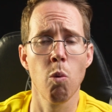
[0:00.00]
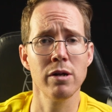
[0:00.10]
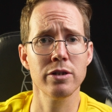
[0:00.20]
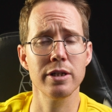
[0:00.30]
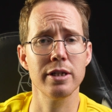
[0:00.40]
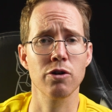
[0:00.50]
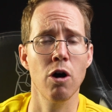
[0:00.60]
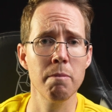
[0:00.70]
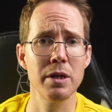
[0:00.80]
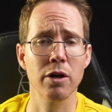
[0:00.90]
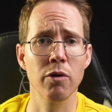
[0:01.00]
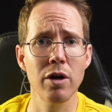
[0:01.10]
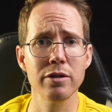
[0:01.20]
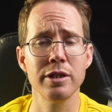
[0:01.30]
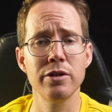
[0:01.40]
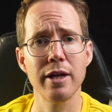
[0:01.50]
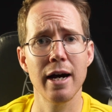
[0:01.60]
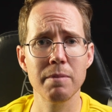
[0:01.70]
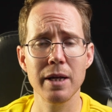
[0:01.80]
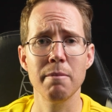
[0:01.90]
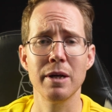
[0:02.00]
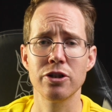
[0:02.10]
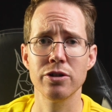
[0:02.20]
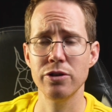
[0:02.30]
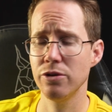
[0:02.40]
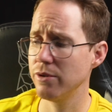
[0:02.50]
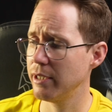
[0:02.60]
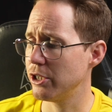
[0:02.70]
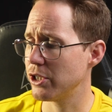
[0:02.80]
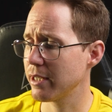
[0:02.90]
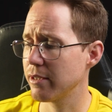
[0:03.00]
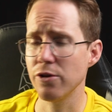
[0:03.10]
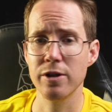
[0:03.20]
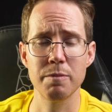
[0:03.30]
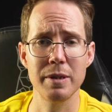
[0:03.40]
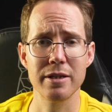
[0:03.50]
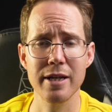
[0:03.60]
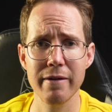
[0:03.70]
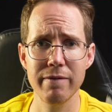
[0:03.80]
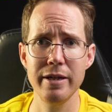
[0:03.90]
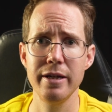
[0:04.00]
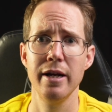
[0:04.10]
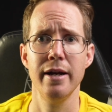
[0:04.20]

Once it's copied across into the update, make sure you eject the USB safely.